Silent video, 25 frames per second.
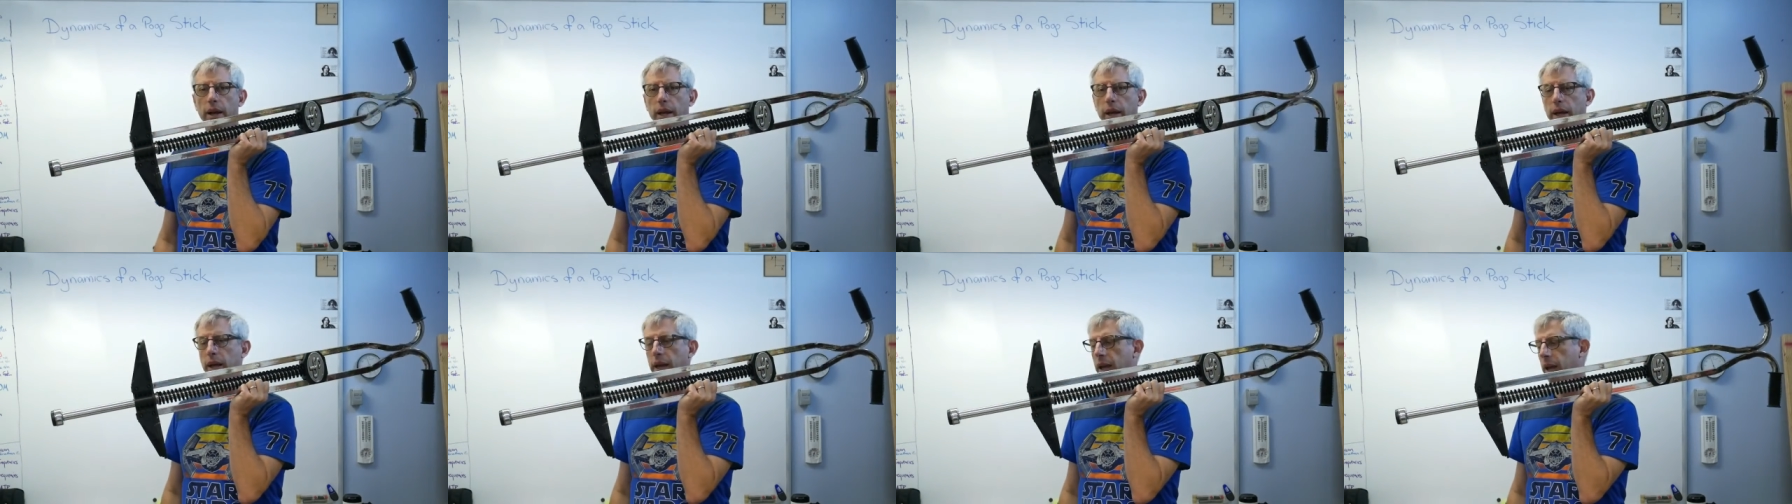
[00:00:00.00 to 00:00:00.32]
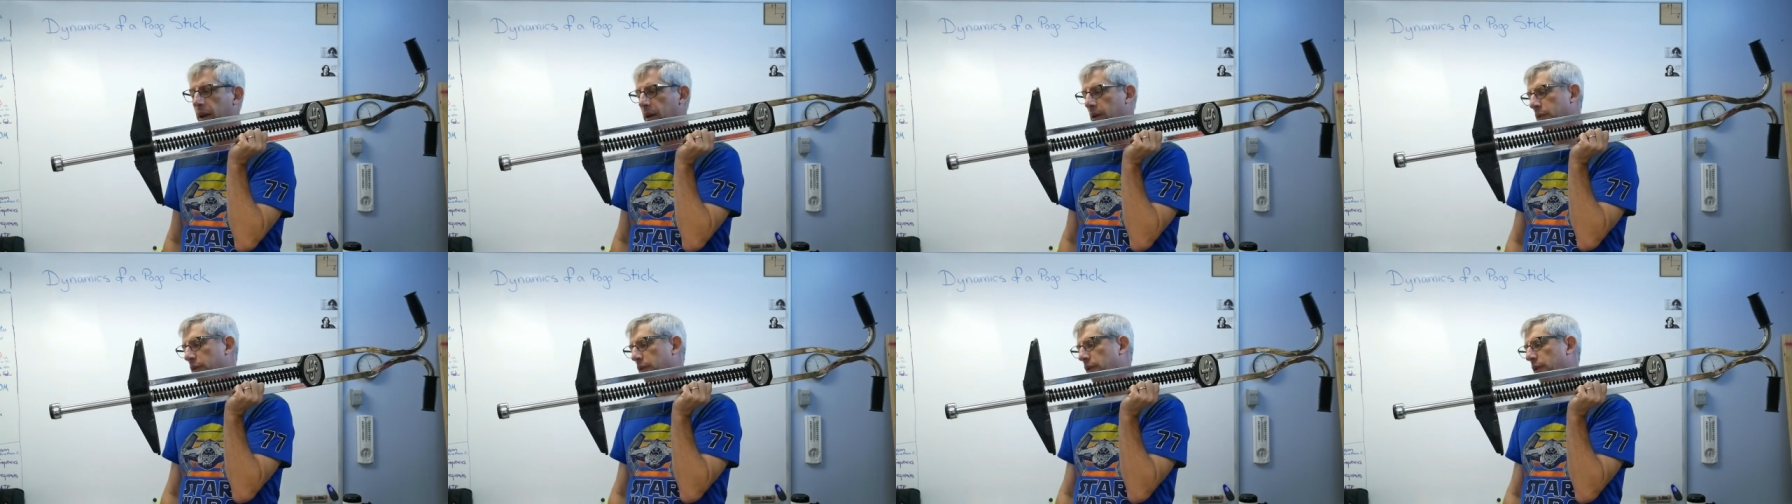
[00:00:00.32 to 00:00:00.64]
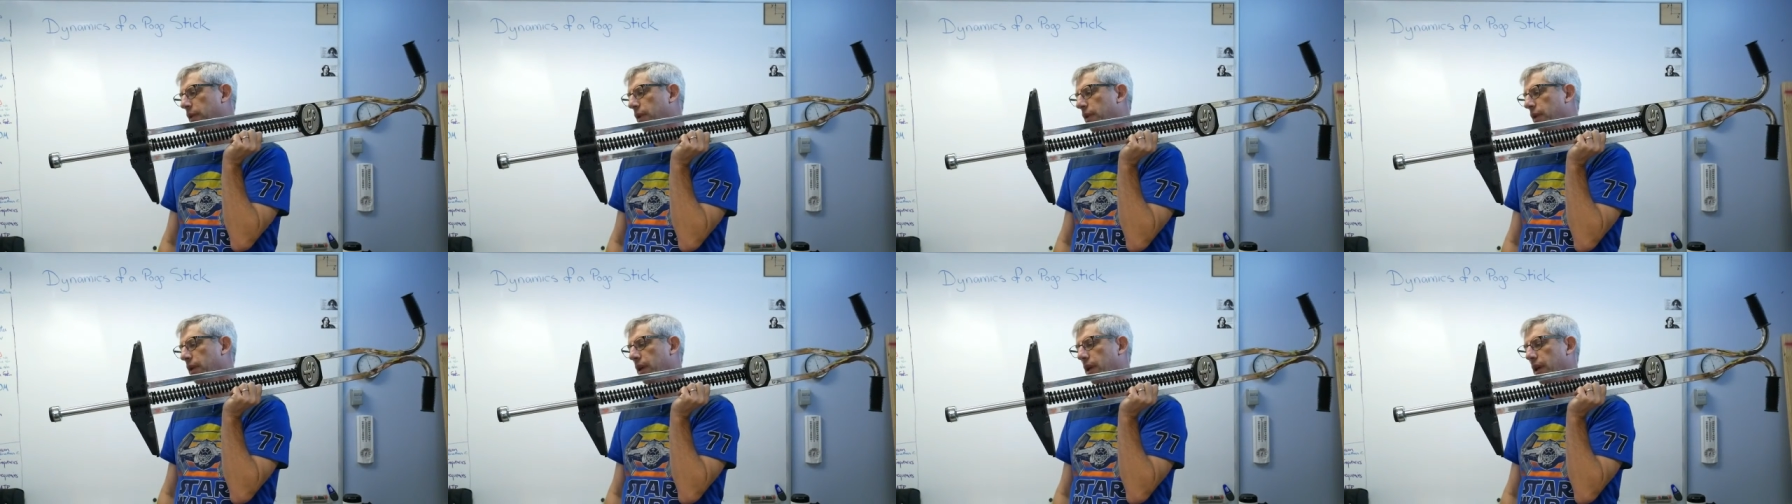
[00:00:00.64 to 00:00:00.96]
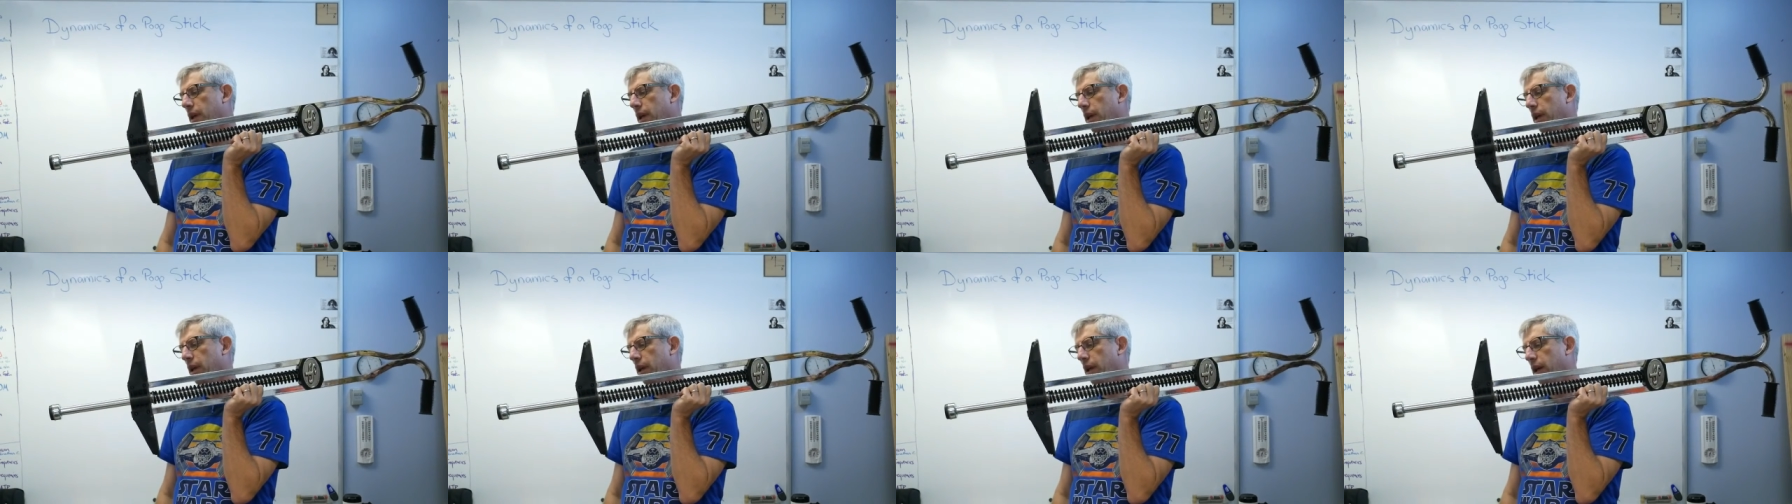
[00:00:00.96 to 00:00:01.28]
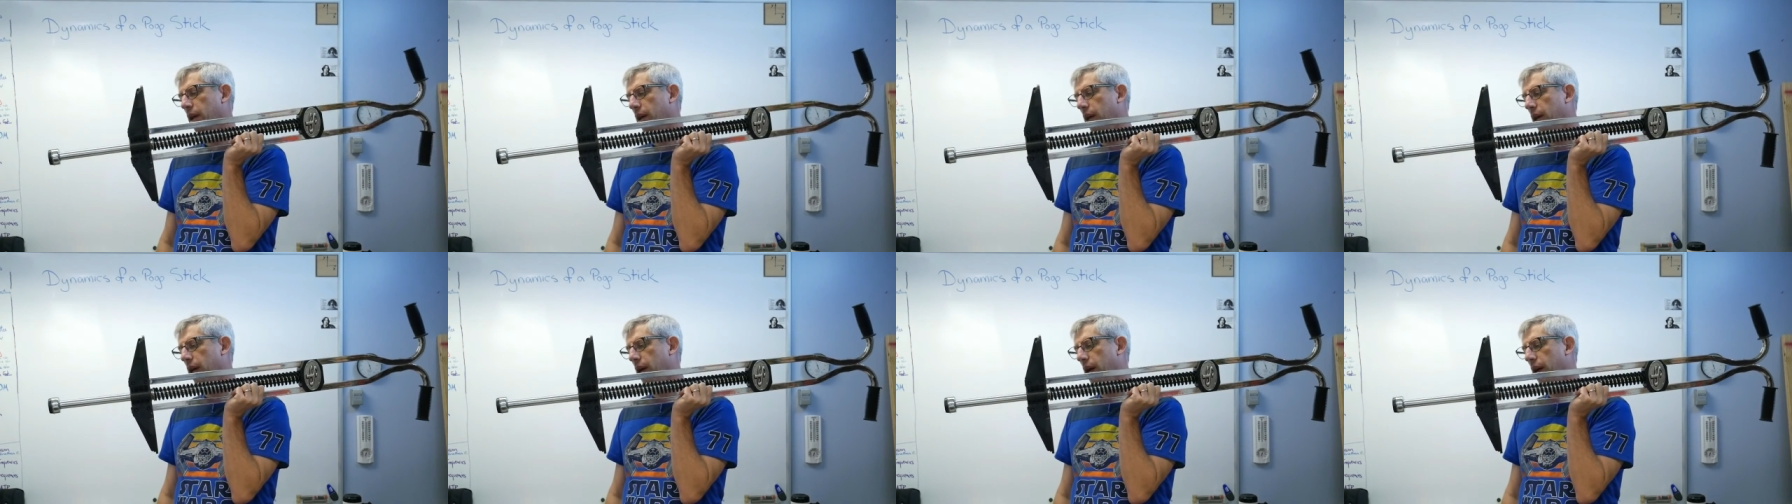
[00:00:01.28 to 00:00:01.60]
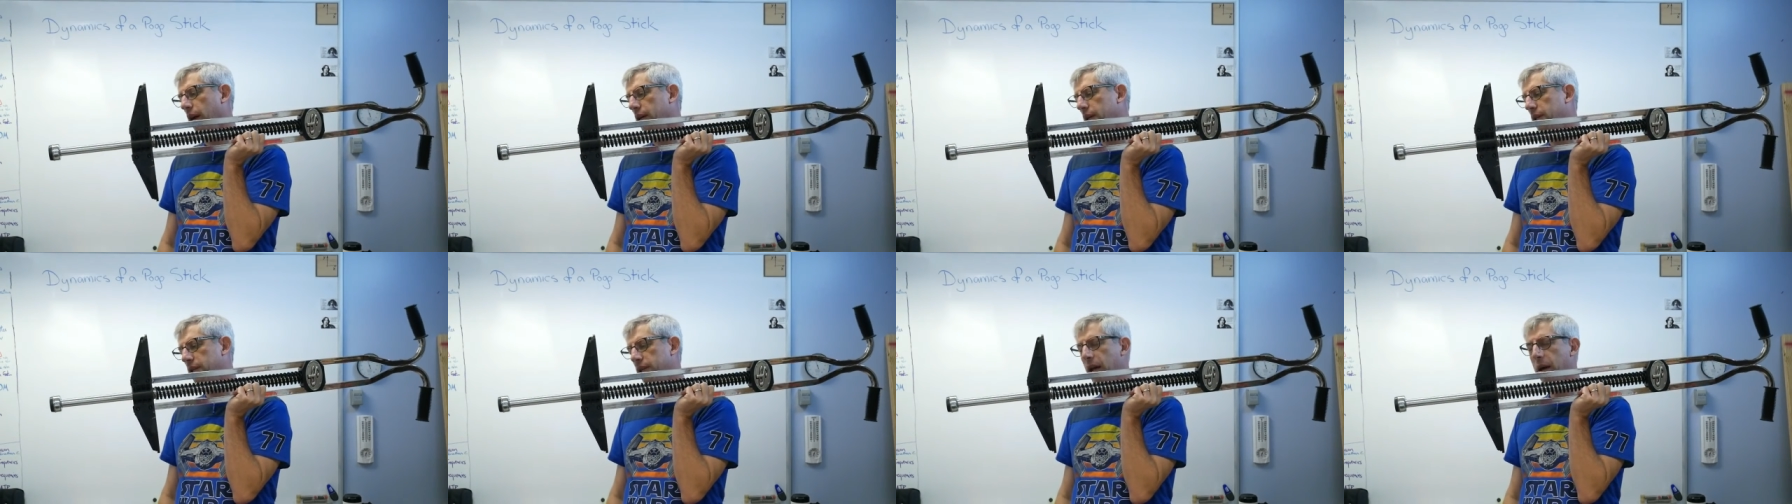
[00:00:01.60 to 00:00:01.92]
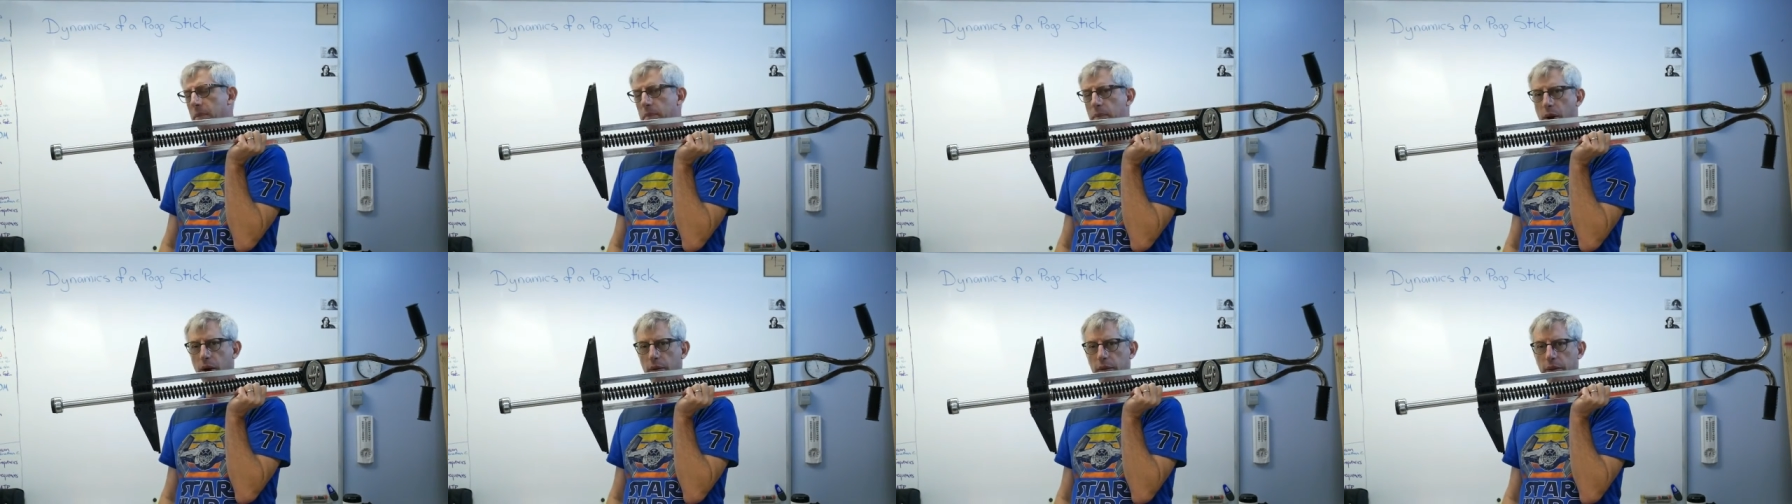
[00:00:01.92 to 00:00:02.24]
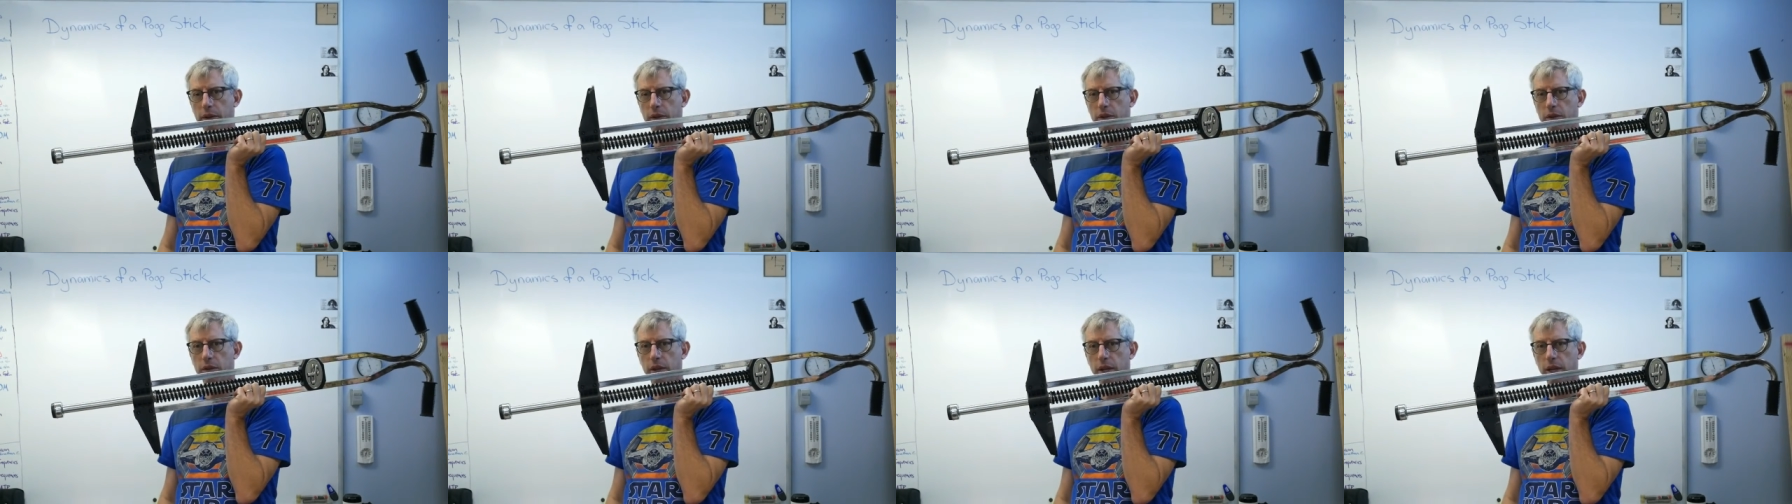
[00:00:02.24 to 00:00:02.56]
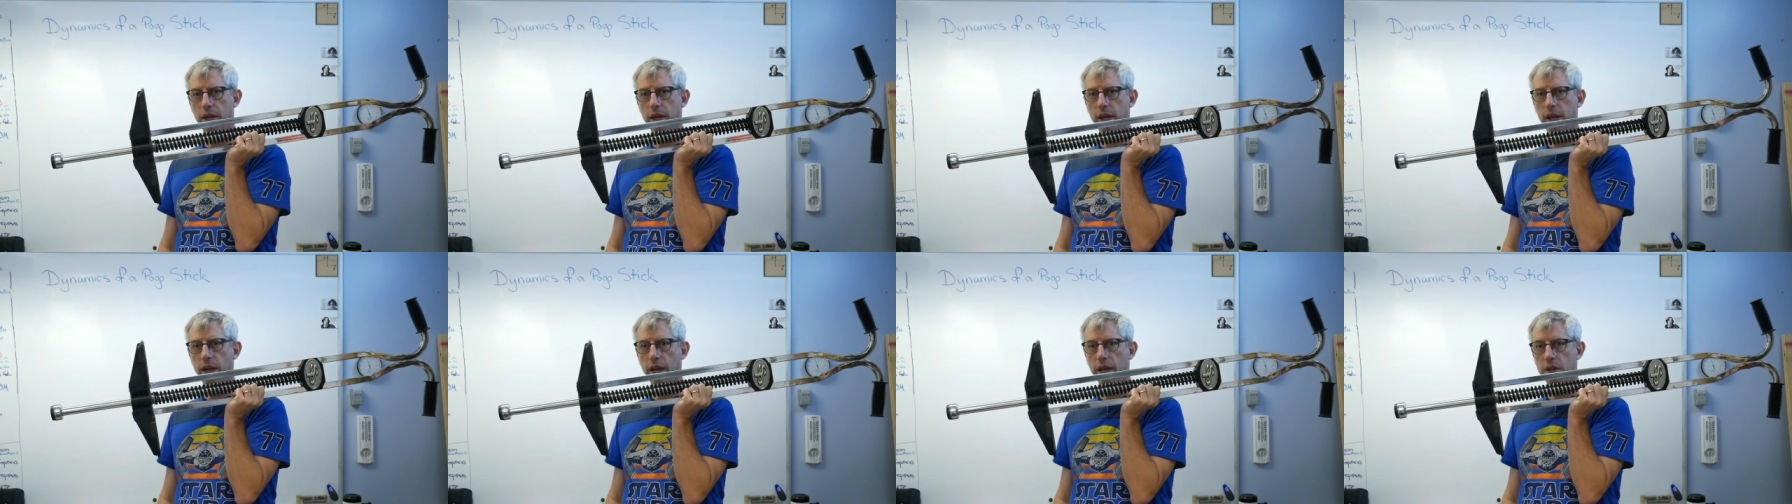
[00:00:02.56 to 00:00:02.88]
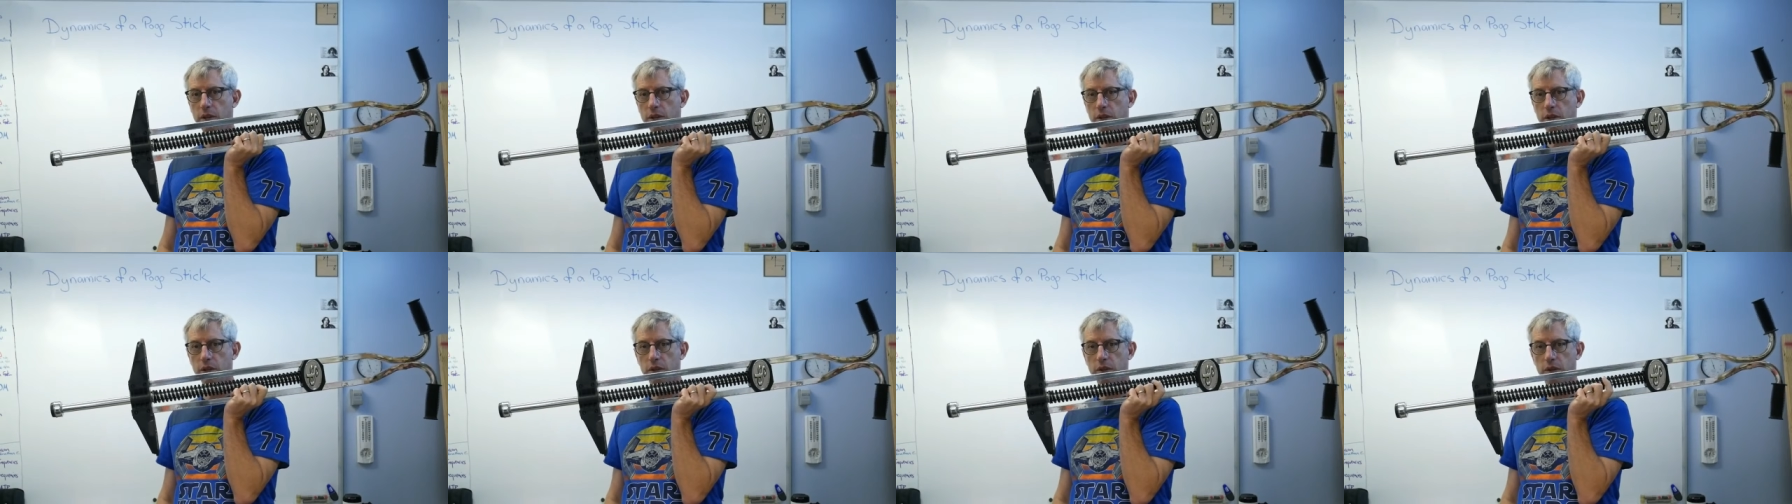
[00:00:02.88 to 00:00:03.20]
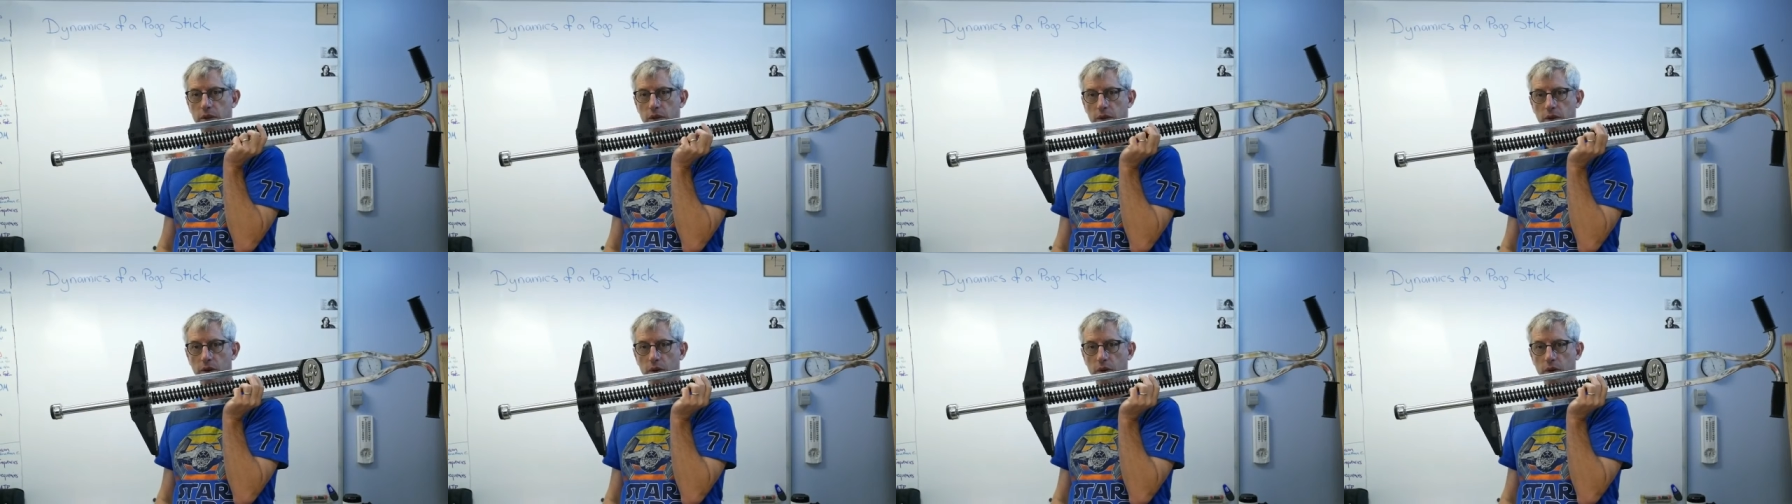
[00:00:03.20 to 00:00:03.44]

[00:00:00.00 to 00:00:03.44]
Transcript: if I step on this thing and just